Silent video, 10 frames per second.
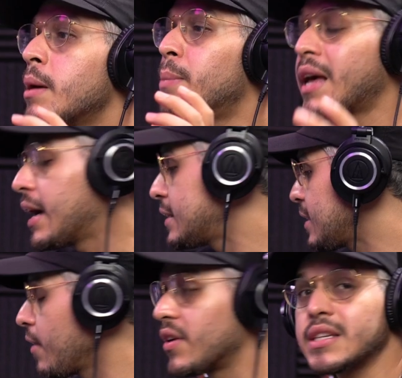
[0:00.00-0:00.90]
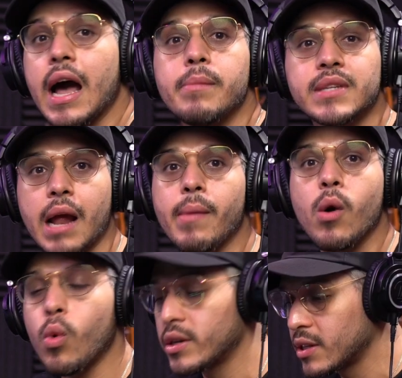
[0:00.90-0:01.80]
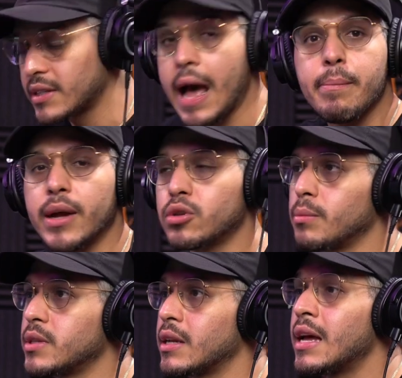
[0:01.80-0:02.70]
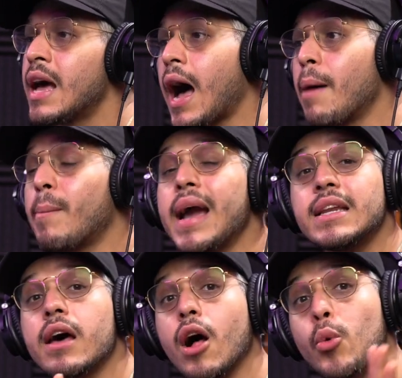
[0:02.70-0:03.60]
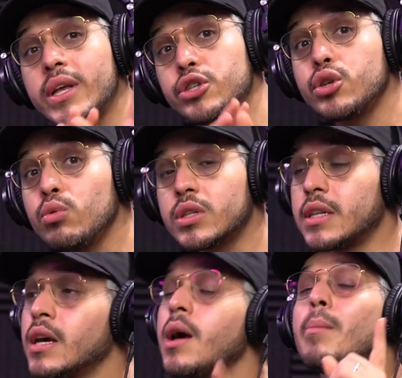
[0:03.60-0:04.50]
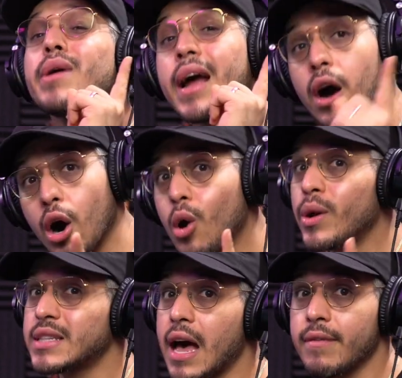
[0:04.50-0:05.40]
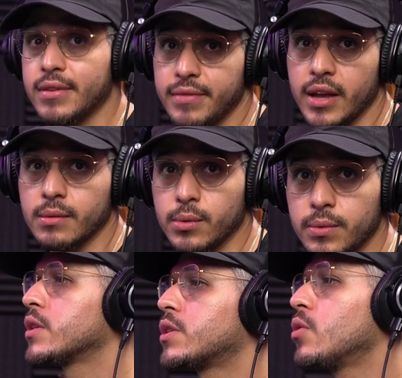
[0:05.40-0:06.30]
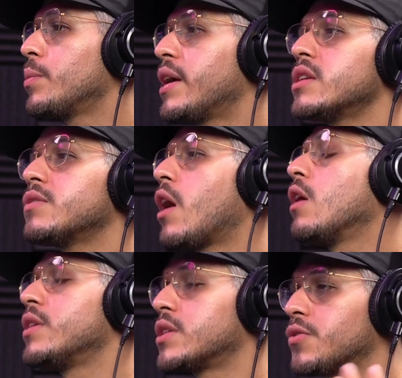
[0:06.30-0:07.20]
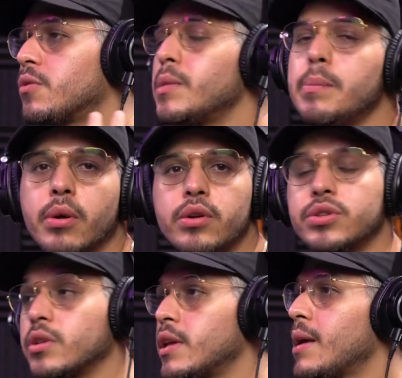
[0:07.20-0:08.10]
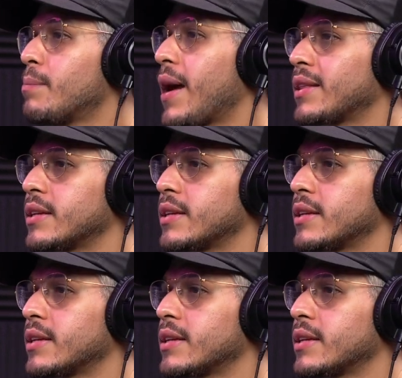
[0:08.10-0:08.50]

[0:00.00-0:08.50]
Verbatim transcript: because of the times that I might want to tap my drums in. I might not always use it, but I always have it available. So because of all of this, for me personally, Impact